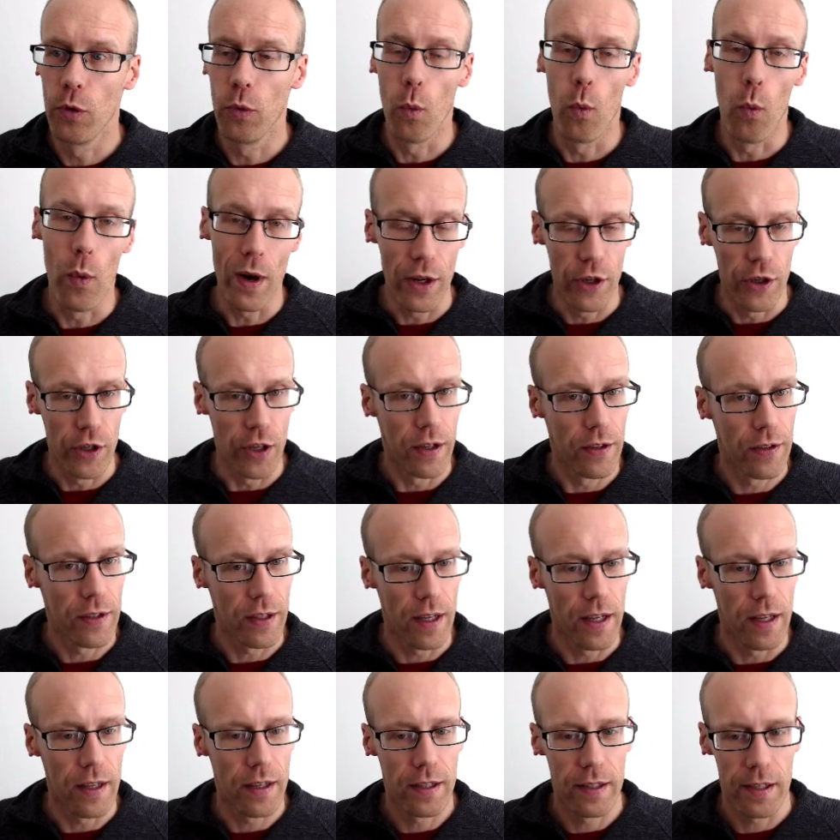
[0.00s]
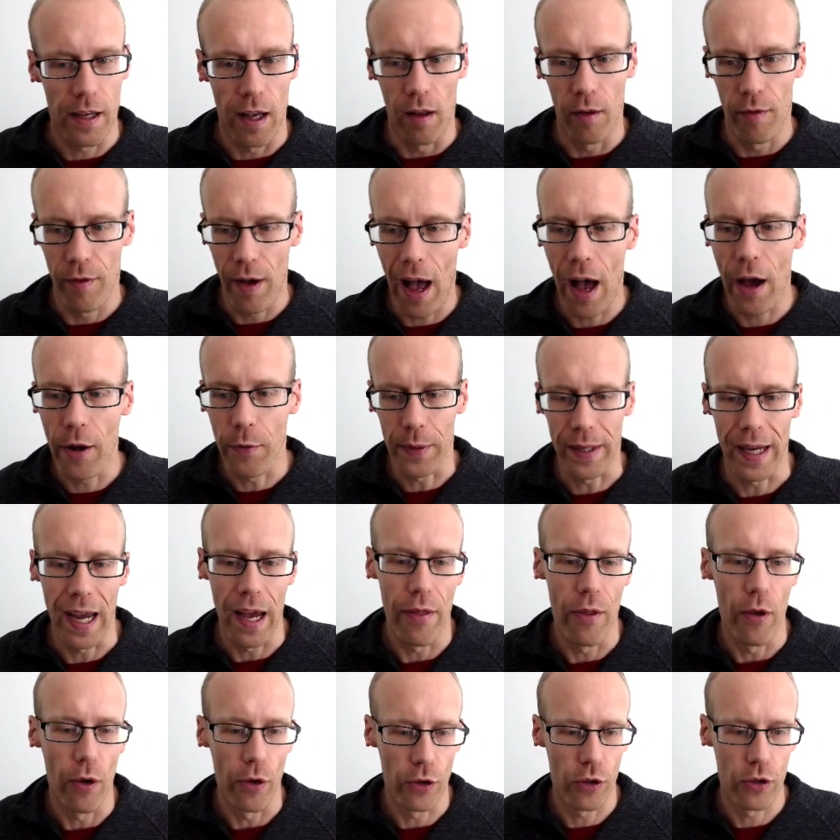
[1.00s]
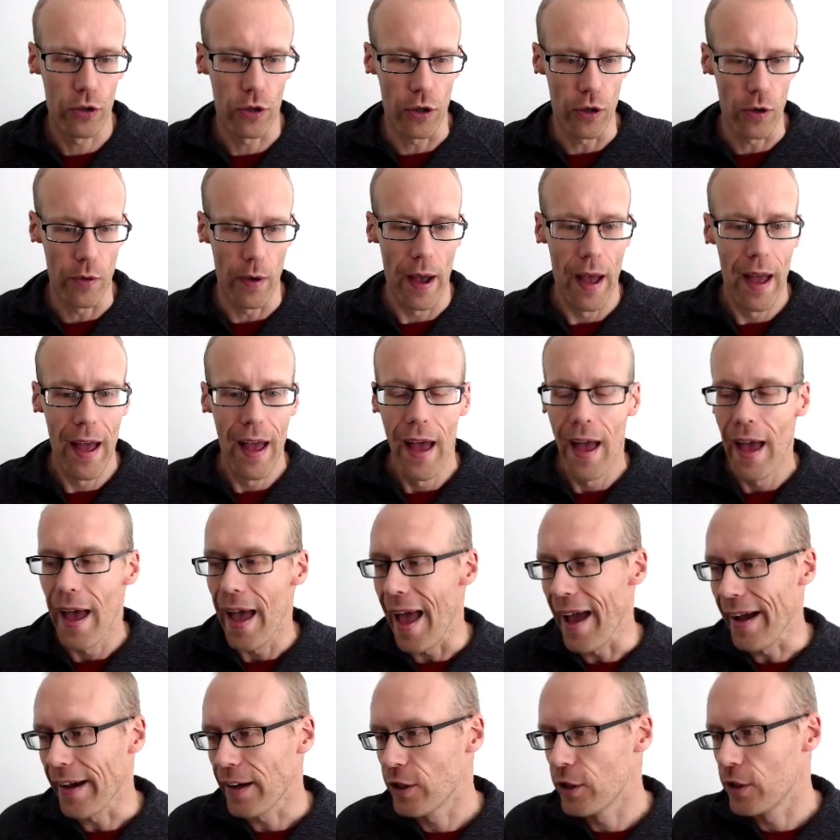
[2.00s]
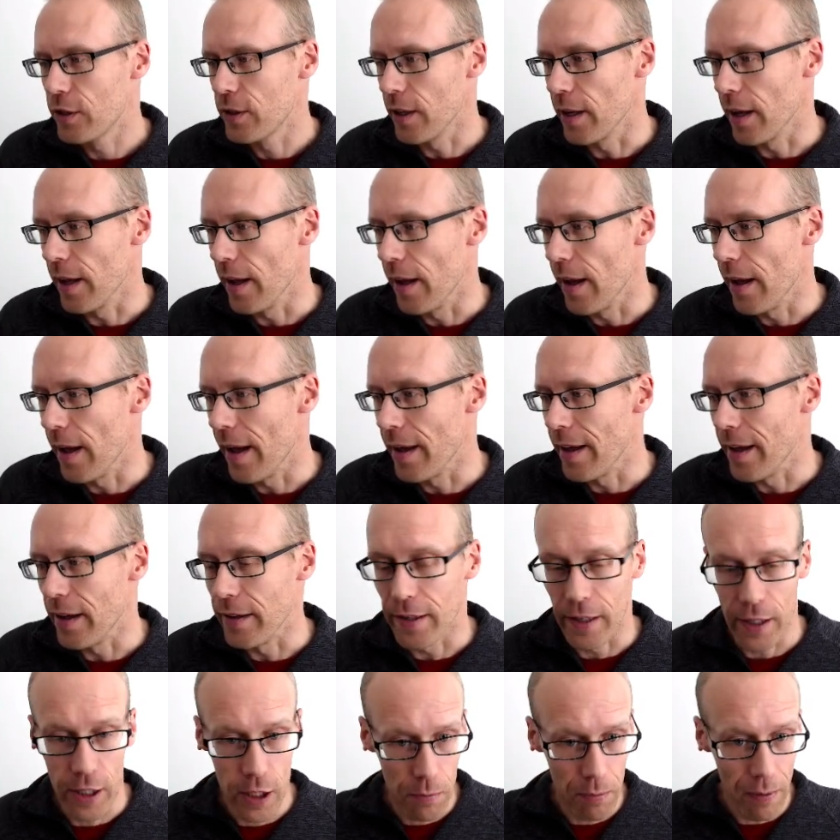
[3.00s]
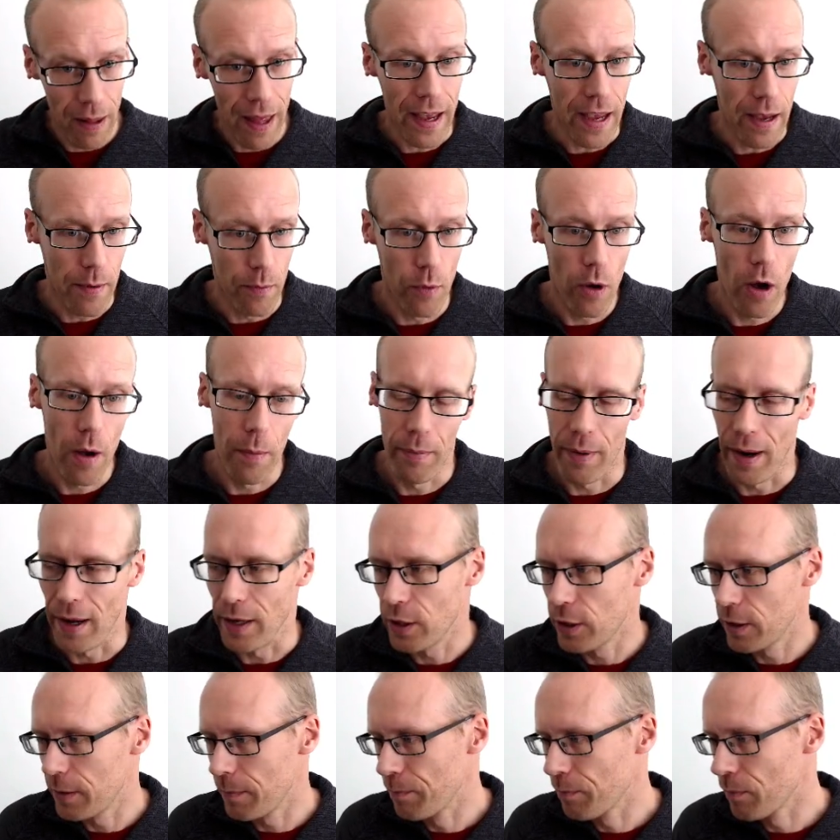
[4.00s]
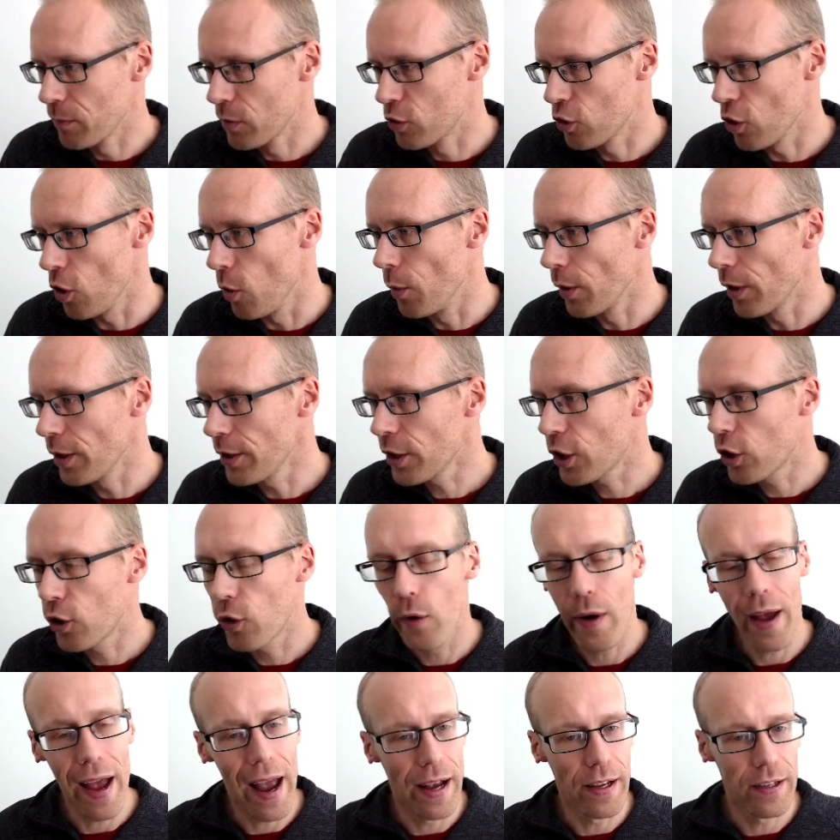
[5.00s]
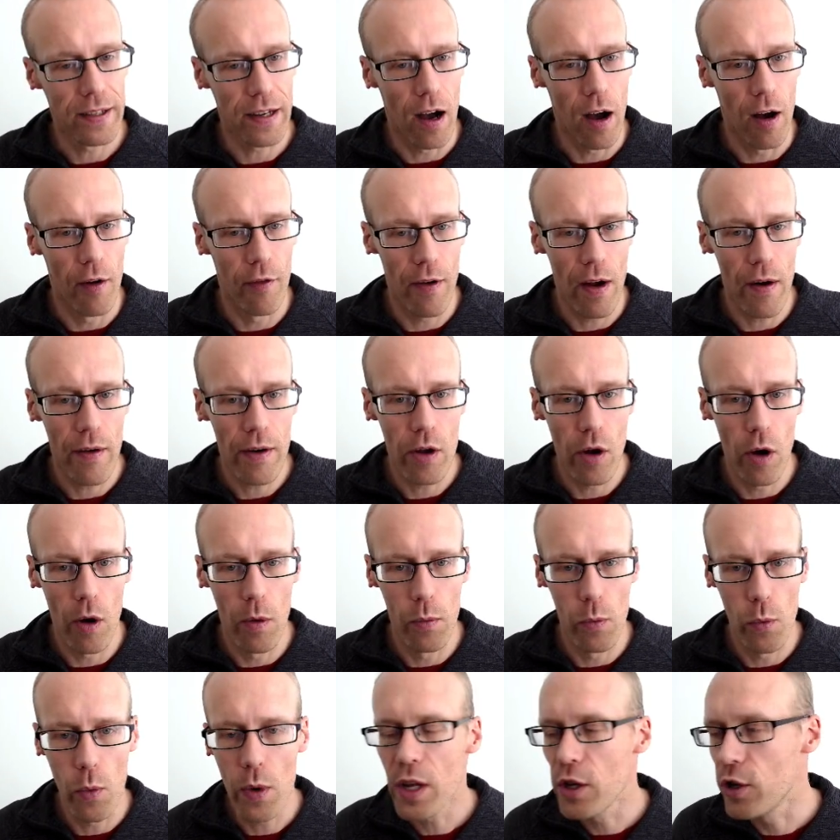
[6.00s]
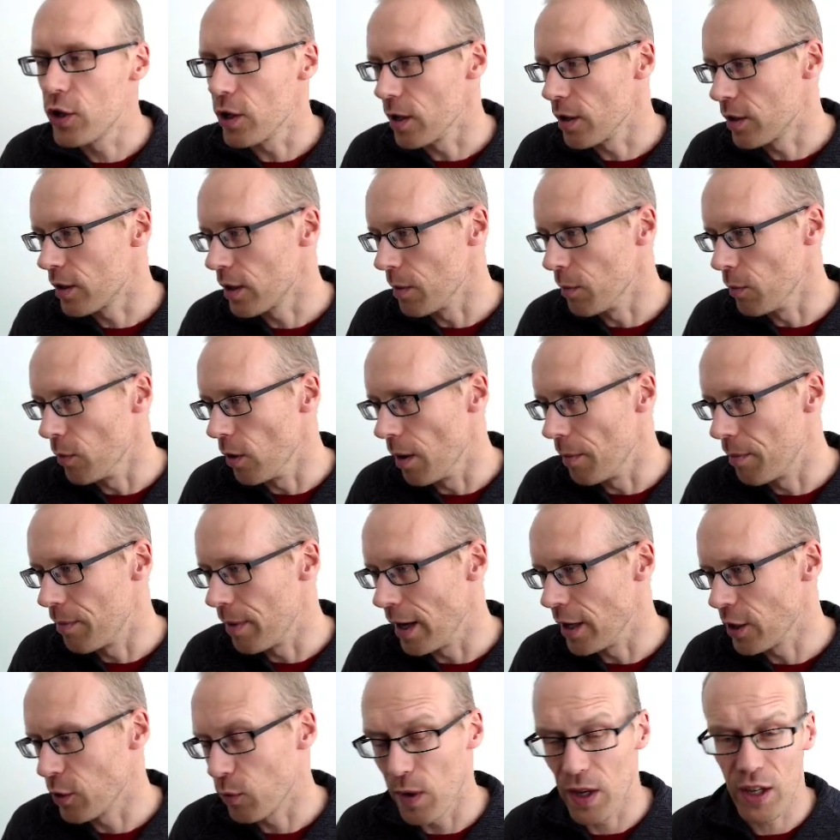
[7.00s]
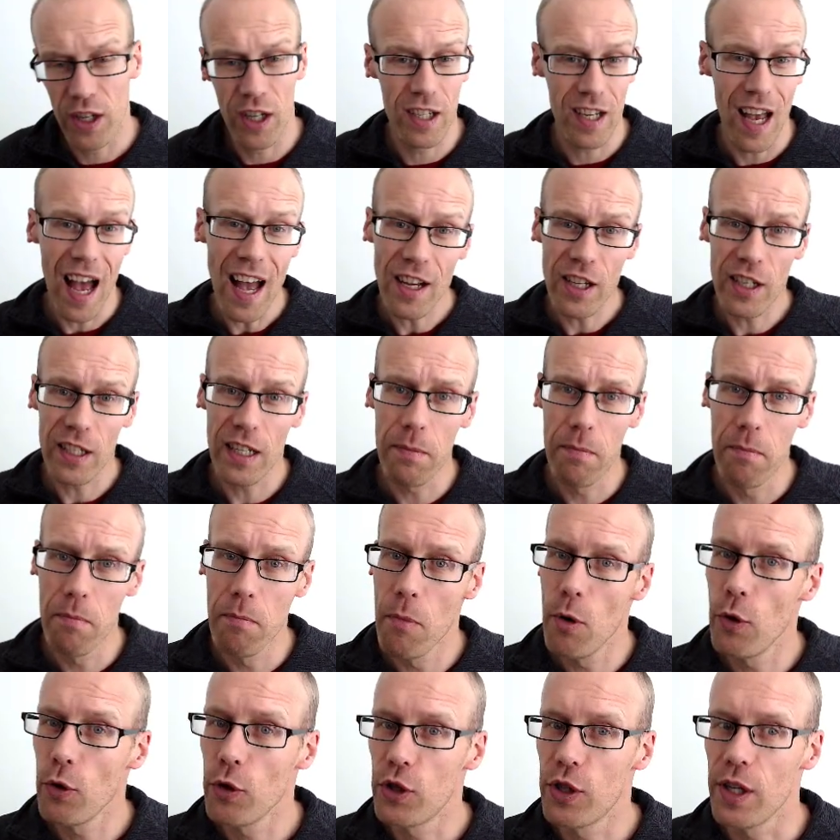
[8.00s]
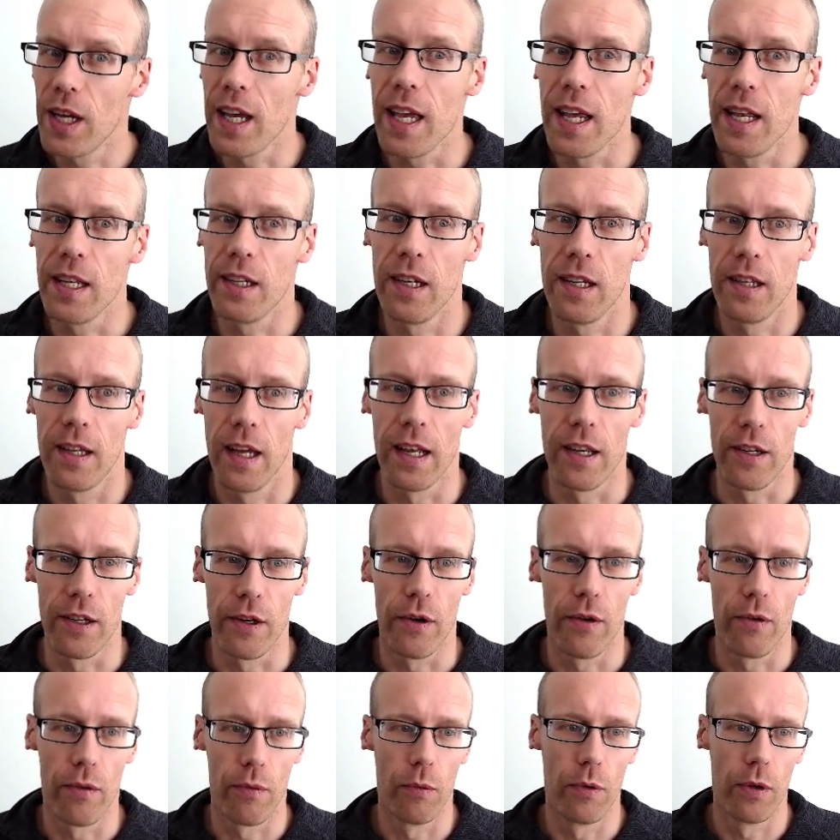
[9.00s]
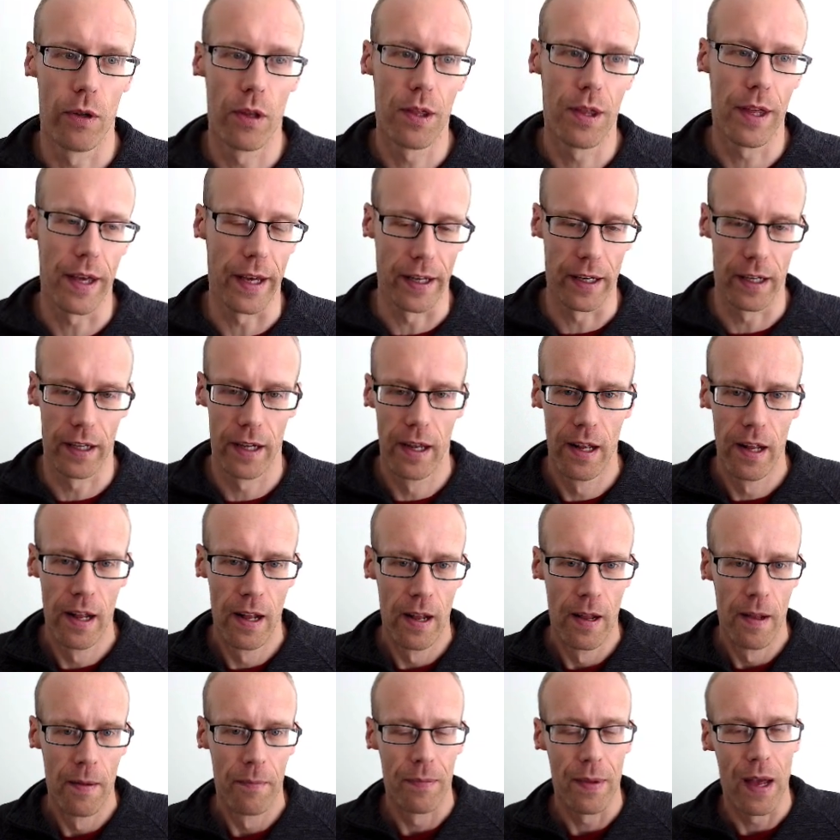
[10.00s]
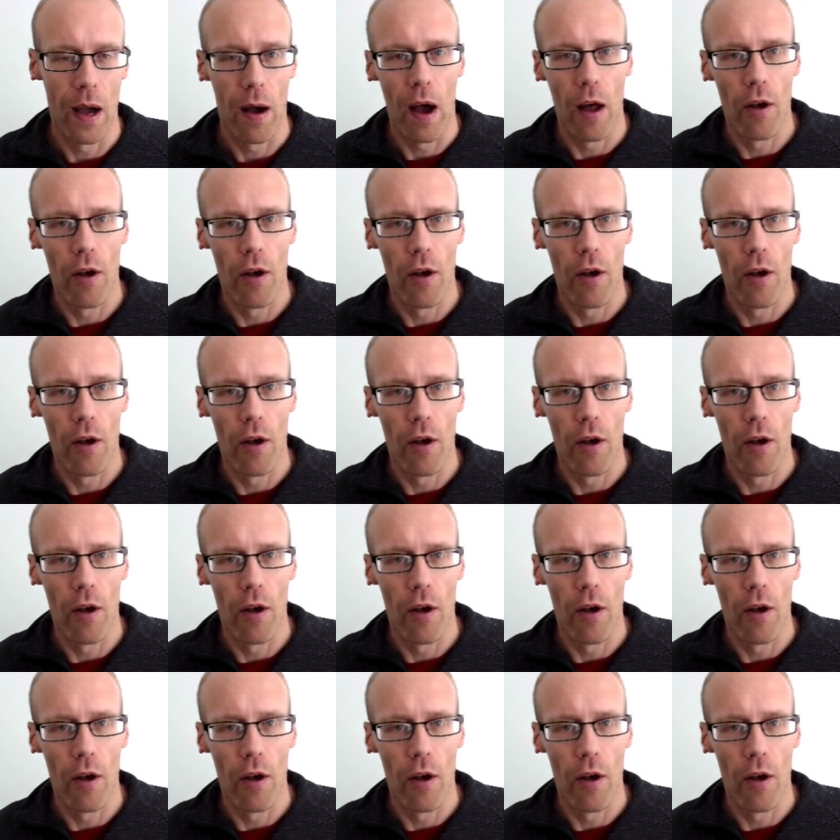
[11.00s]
widget itself. How do we get those to display in WordPress? So we're going to create our very own widget in WordPress, which is actually much easier than you would think. Now, I